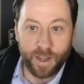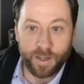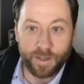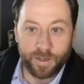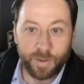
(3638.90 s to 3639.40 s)

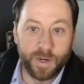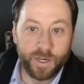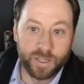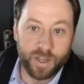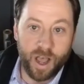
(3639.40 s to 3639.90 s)
somebody
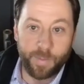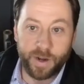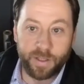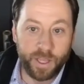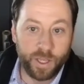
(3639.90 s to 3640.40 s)
just
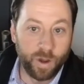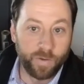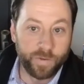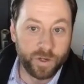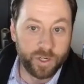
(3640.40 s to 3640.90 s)
commented, thank you all
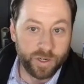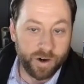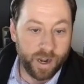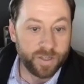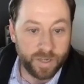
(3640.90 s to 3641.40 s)
for your
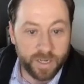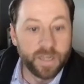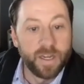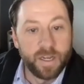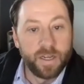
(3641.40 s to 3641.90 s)
generosity
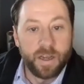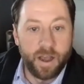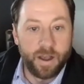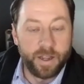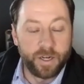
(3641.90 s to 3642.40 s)

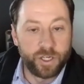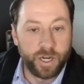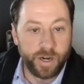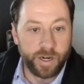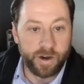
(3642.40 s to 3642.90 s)
in
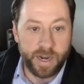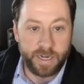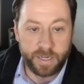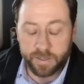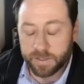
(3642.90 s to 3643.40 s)
sharing your
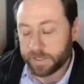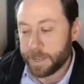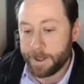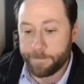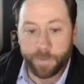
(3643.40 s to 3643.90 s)
ideas.
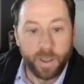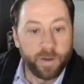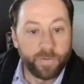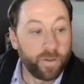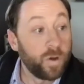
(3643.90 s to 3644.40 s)

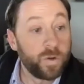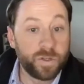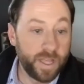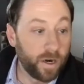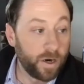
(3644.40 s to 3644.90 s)
For those
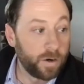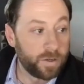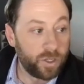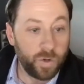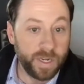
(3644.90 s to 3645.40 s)
that are
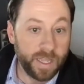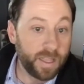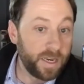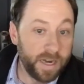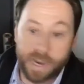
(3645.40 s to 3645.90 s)
tuning in
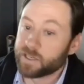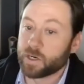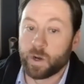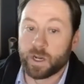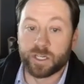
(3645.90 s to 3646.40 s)
that didn't ask a
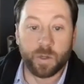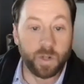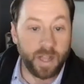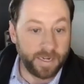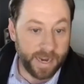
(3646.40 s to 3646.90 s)
question, that would
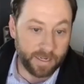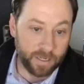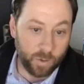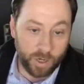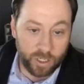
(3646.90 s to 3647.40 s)
like to ask a
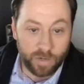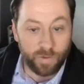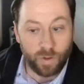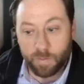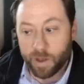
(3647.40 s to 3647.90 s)
question, if
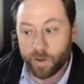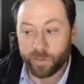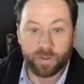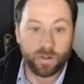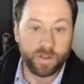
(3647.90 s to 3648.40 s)
you email it
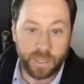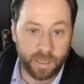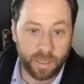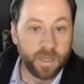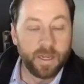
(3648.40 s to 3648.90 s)
through the
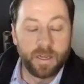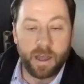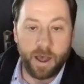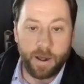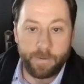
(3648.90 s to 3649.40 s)
link
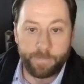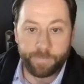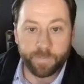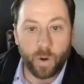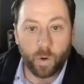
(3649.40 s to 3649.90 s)

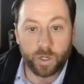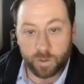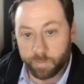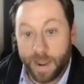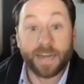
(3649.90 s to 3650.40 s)

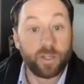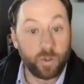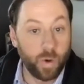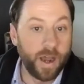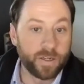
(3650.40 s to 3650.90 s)
or back
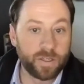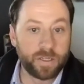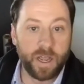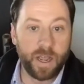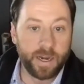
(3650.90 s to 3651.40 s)
to us
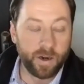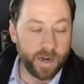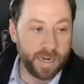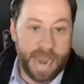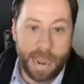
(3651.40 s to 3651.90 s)
here at
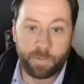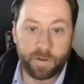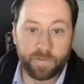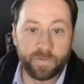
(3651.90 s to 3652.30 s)
Adaptive,